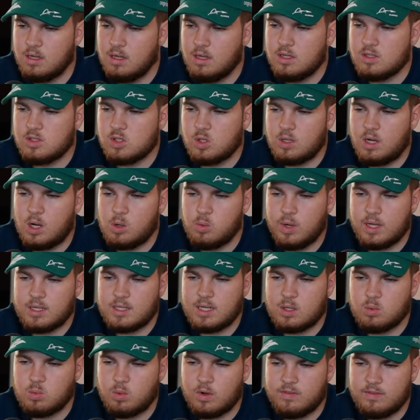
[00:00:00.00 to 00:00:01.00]
So now we're
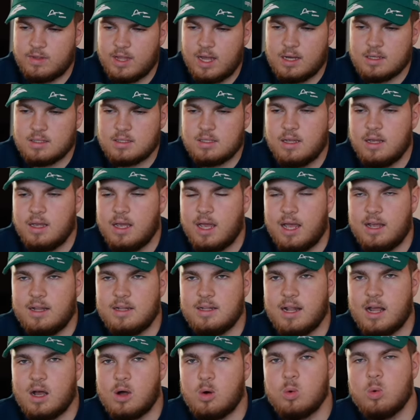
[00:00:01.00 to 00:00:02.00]
done with that, and
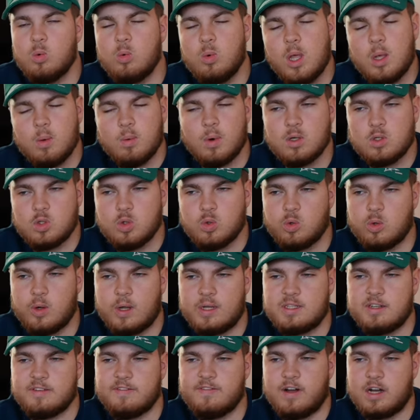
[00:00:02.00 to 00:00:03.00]
now we want to
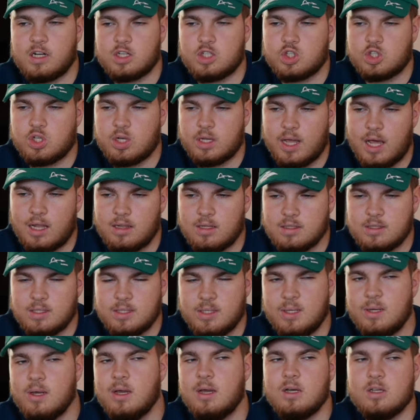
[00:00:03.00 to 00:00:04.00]
create the
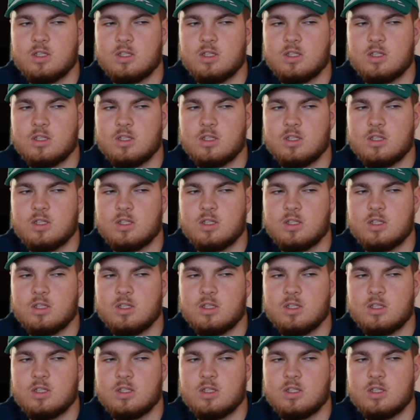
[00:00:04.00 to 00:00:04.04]
functionality